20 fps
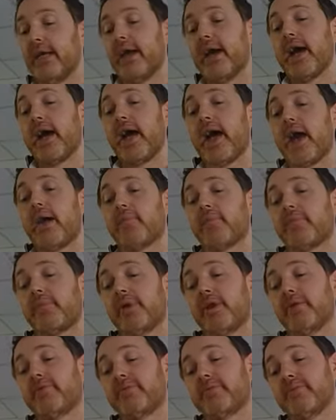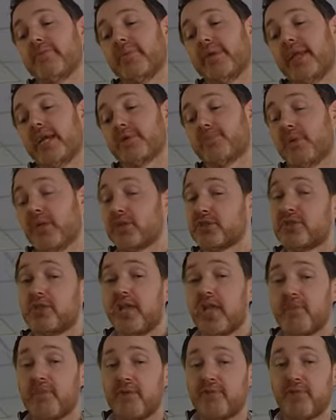But I guess because of the
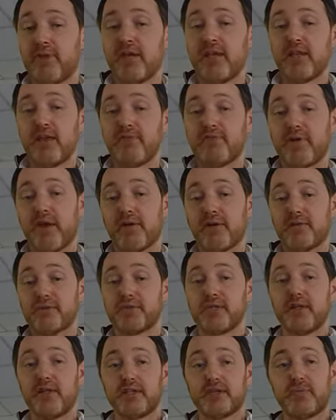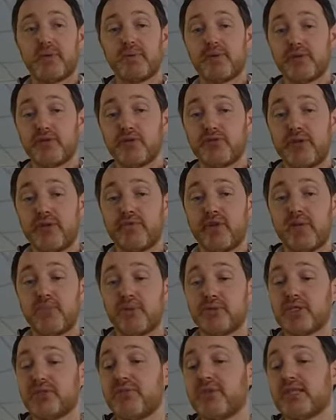ABV, they found obviously lots of people couldn't drink very
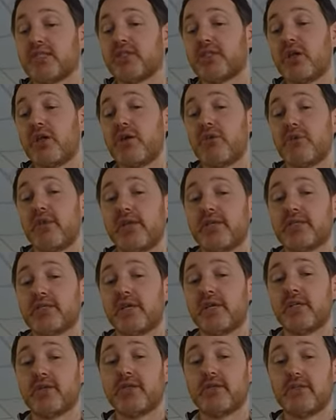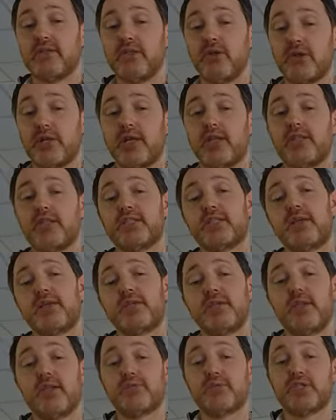much of it, so they started looking at this
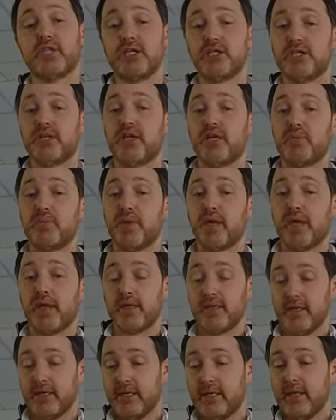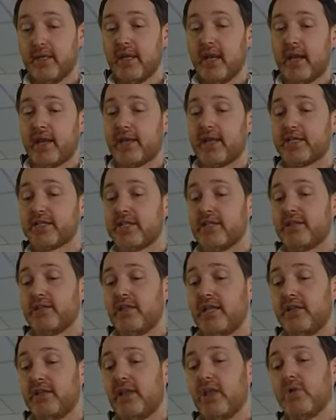idea of session IPA. And I guess
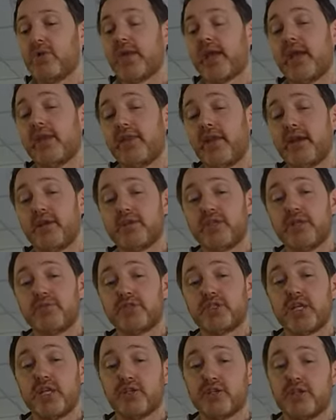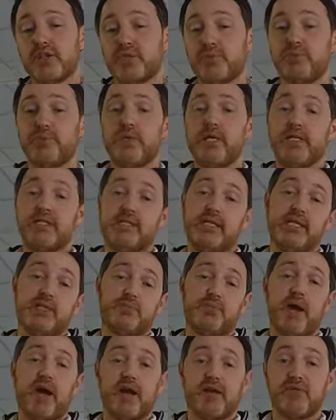in the UK, the idea of session, it's
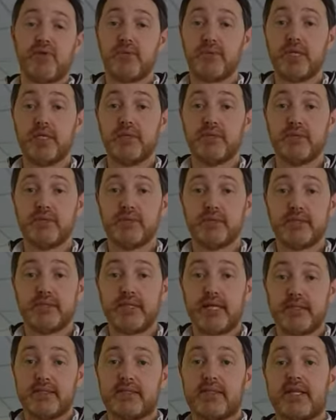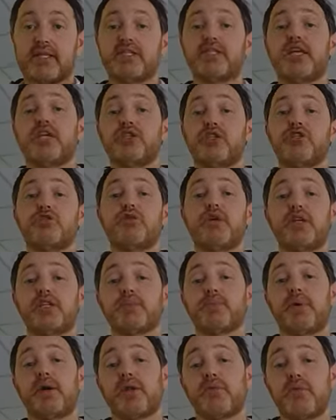part of what that session drink is
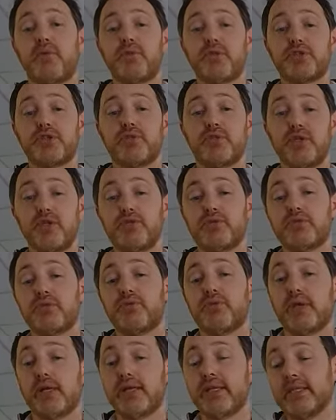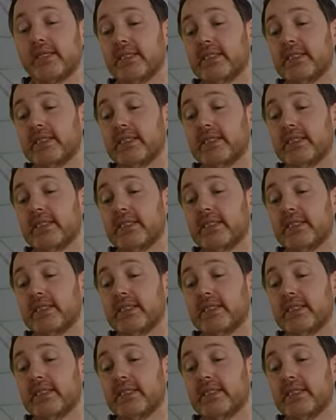part of what we're sort of used to, really.